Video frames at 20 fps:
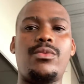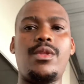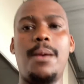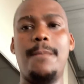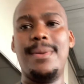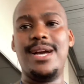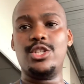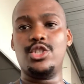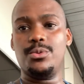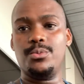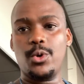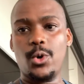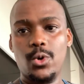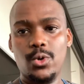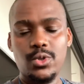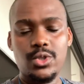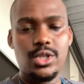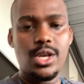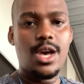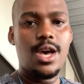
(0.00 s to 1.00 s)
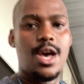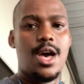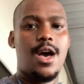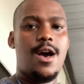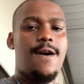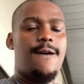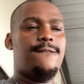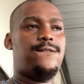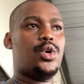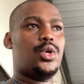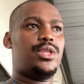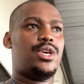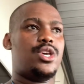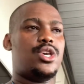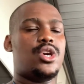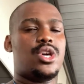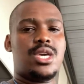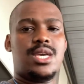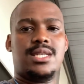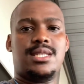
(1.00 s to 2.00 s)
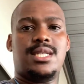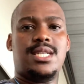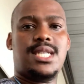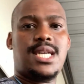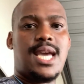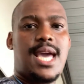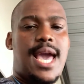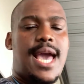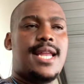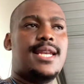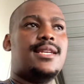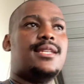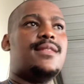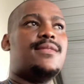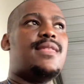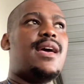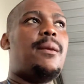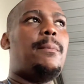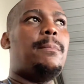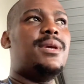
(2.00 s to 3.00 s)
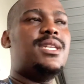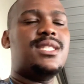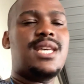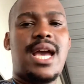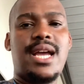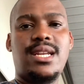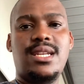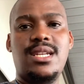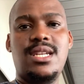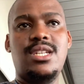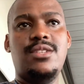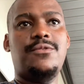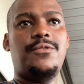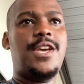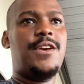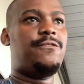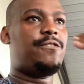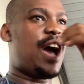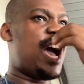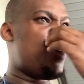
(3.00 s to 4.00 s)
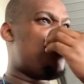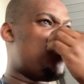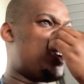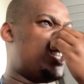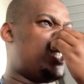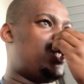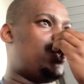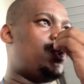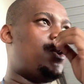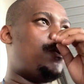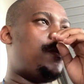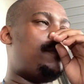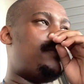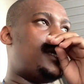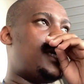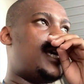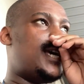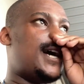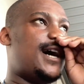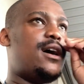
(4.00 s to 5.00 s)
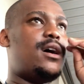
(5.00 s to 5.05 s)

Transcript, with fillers: my gym goals for the year yesterday and that means i need if i want to be